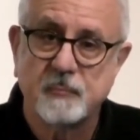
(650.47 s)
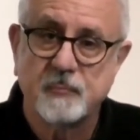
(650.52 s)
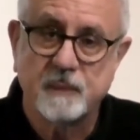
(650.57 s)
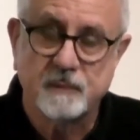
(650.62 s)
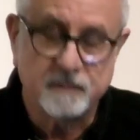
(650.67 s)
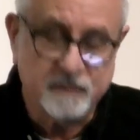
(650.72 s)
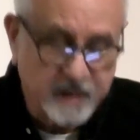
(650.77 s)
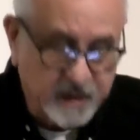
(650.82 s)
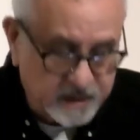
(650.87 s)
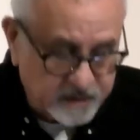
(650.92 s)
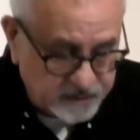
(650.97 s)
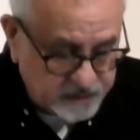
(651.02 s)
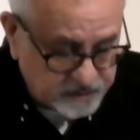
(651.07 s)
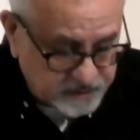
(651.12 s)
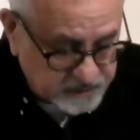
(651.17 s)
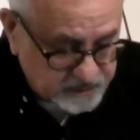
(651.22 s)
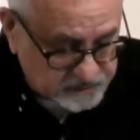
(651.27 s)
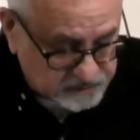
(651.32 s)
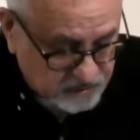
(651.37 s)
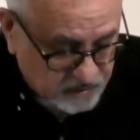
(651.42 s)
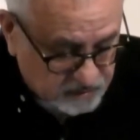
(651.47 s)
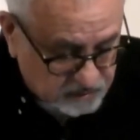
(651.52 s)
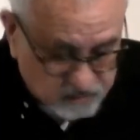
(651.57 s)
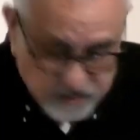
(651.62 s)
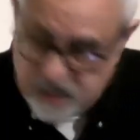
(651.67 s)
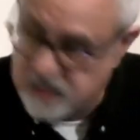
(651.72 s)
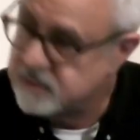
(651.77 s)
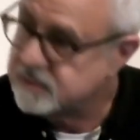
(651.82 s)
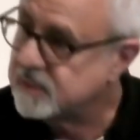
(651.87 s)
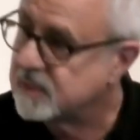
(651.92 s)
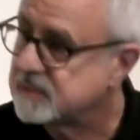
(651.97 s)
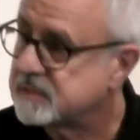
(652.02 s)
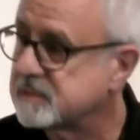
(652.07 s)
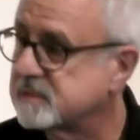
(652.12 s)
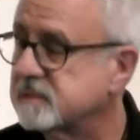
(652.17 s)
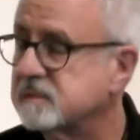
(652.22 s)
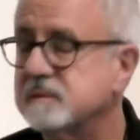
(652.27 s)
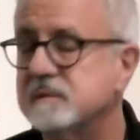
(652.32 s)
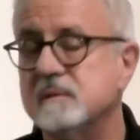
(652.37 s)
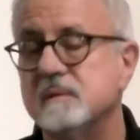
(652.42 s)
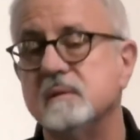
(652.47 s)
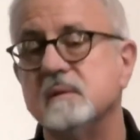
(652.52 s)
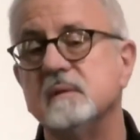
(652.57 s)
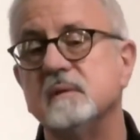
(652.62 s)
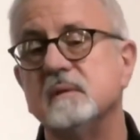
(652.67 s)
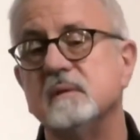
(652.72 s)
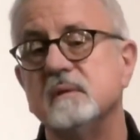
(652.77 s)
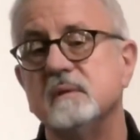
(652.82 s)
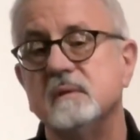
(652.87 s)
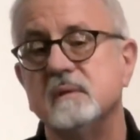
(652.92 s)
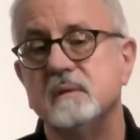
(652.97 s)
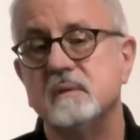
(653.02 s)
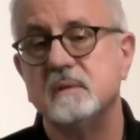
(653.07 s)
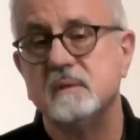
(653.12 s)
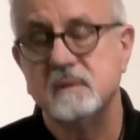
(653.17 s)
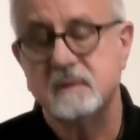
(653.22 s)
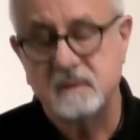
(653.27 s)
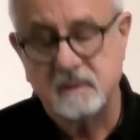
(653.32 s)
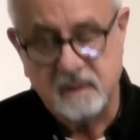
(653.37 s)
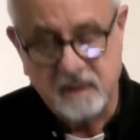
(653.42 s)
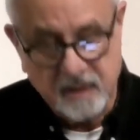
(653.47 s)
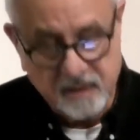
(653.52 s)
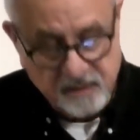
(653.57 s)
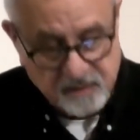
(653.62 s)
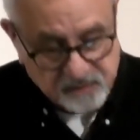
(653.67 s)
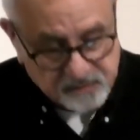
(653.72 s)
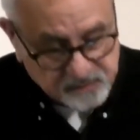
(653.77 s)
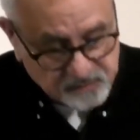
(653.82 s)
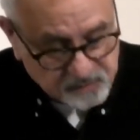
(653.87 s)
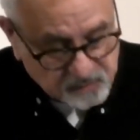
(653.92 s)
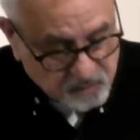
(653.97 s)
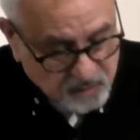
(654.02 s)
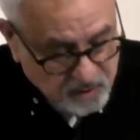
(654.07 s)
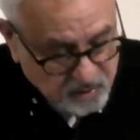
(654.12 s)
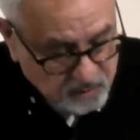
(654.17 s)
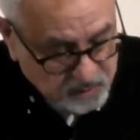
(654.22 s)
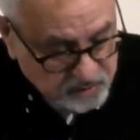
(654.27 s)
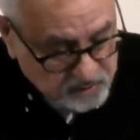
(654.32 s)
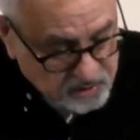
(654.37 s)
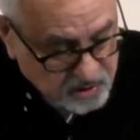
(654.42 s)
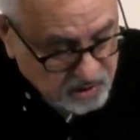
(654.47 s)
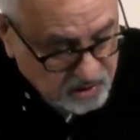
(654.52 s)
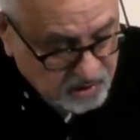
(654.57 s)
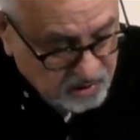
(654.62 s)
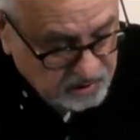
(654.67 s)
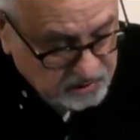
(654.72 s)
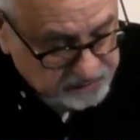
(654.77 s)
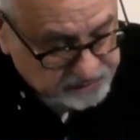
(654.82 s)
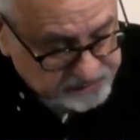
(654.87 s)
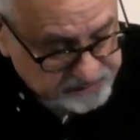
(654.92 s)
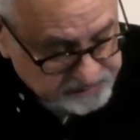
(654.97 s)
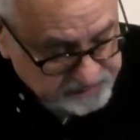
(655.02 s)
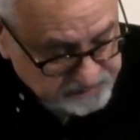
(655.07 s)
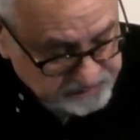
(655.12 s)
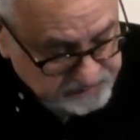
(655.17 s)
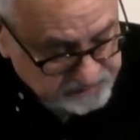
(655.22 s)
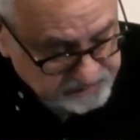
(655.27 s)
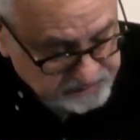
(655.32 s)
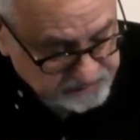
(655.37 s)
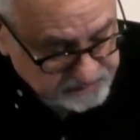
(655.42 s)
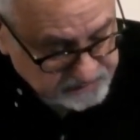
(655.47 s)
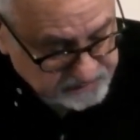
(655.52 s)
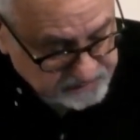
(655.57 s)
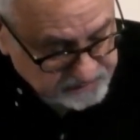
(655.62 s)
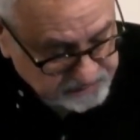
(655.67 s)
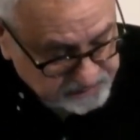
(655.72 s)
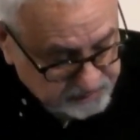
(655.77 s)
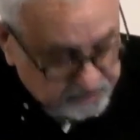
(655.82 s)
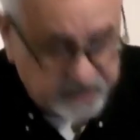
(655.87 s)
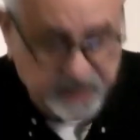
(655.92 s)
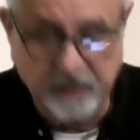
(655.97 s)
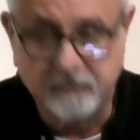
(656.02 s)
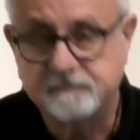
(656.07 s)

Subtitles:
Death is all around us, and this is where we're called to be.